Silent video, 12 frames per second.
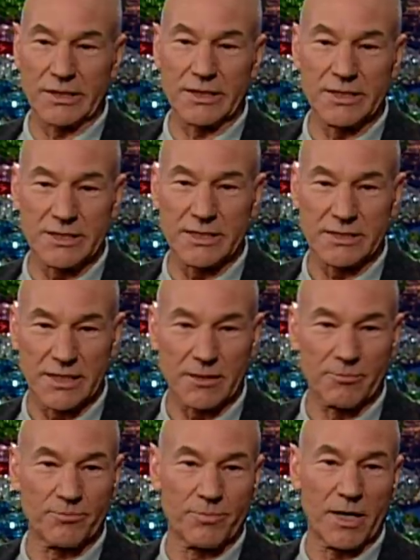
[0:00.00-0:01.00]
at least his
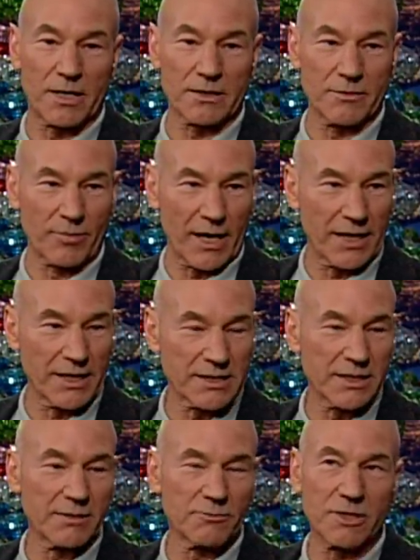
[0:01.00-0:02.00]
little part of the planet,
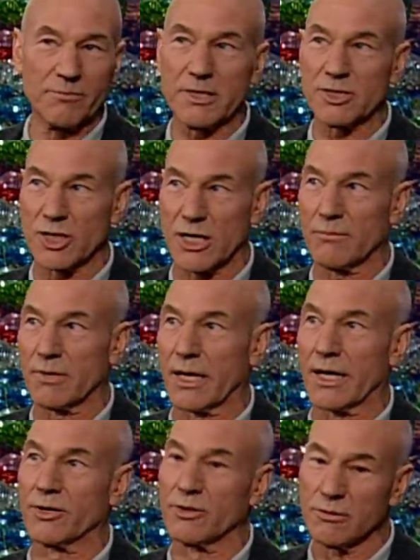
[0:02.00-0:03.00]
and it would have been charming
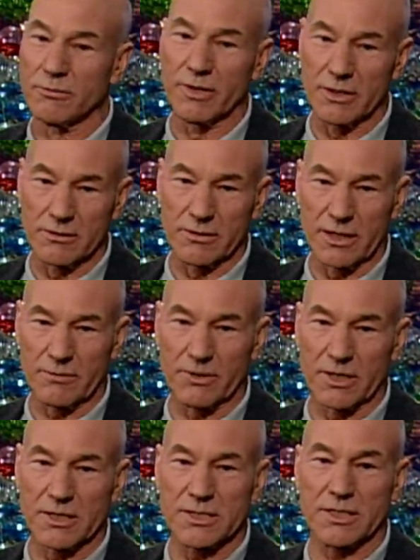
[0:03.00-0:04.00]
had you been doing it,
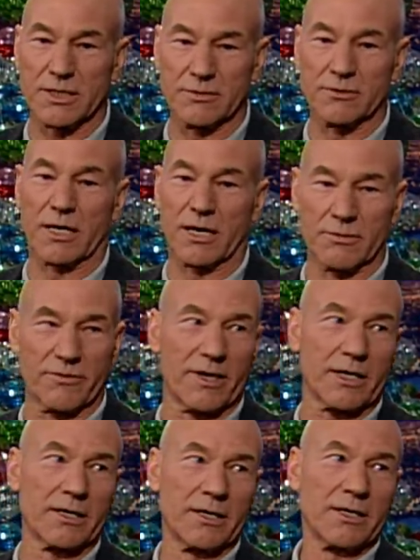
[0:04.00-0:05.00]
because then you and I would have
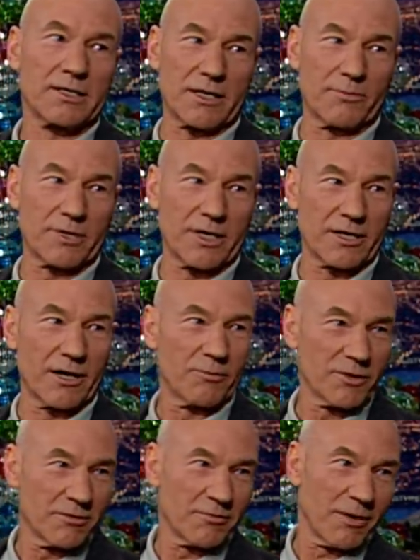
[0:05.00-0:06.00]
had something in
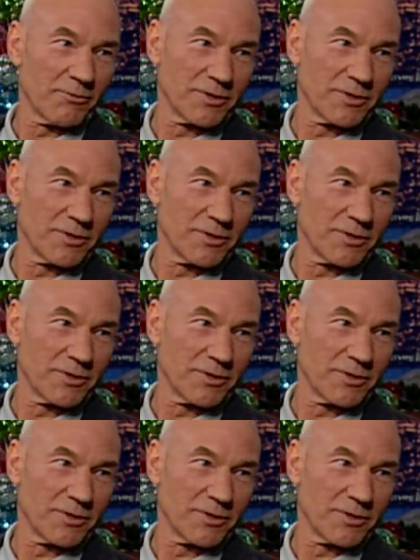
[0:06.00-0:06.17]
common. You remember